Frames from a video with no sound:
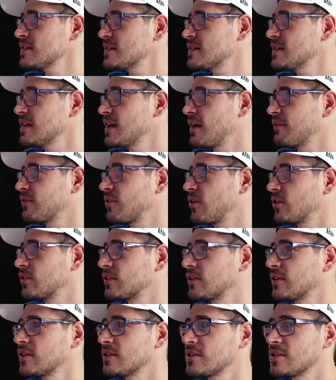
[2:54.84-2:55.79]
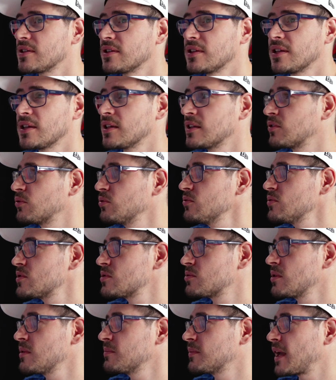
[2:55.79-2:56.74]
see, I've got the 2
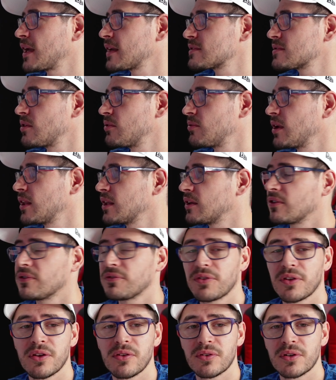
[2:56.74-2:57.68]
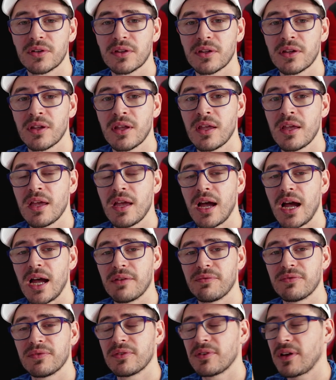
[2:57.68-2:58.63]
Stream Decks already configured.
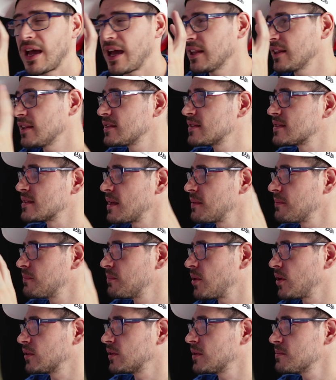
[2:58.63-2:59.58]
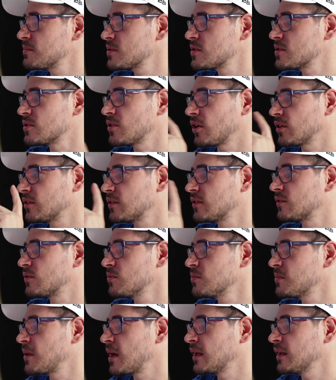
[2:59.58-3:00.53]
I've added some buttons, not
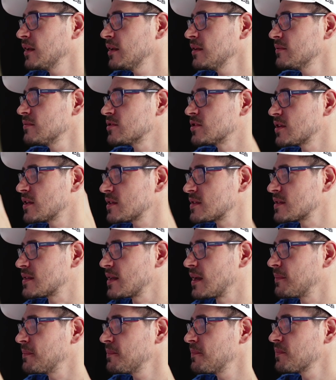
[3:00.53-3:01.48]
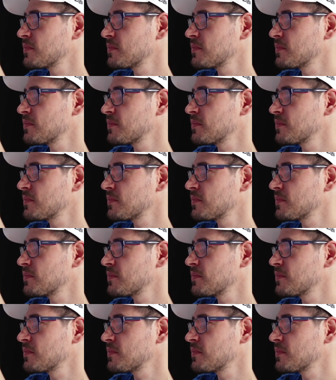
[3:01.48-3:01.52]
too many, just some,